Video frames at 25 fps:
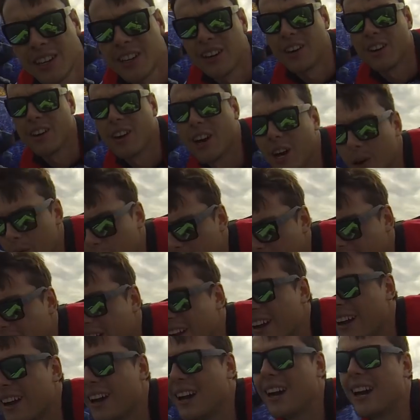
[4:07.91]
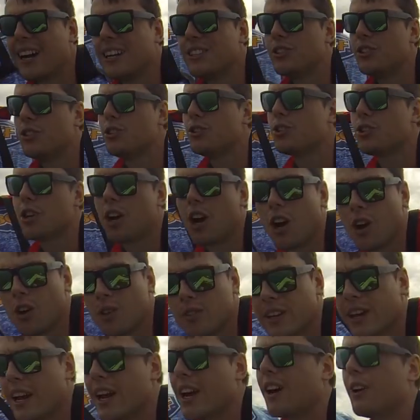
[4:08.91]
All right, we're at uh, Jew Shoal
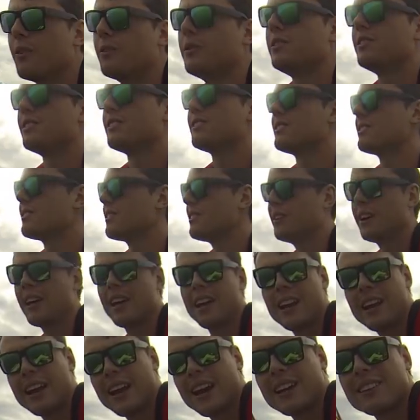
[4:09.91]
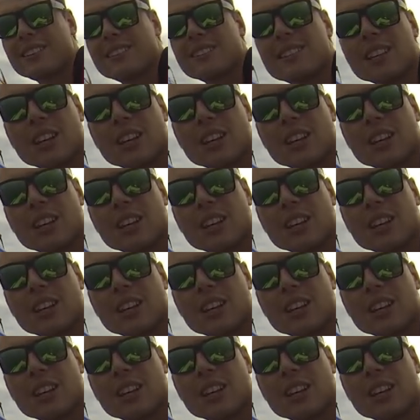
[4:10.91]
now. We just headed out to